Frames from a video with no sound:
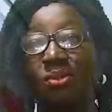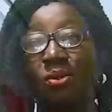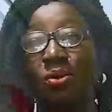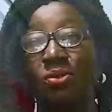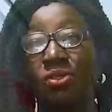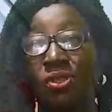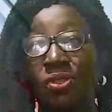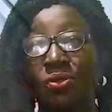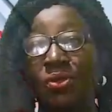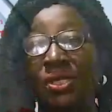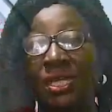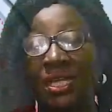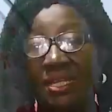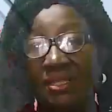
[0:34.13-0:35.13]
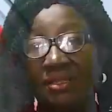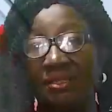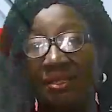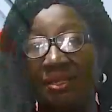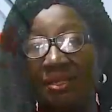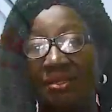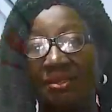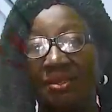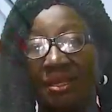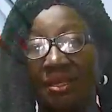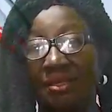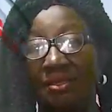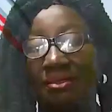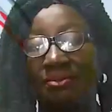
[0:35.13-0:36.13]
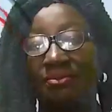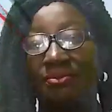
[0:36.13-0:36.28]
to continue killings in the state.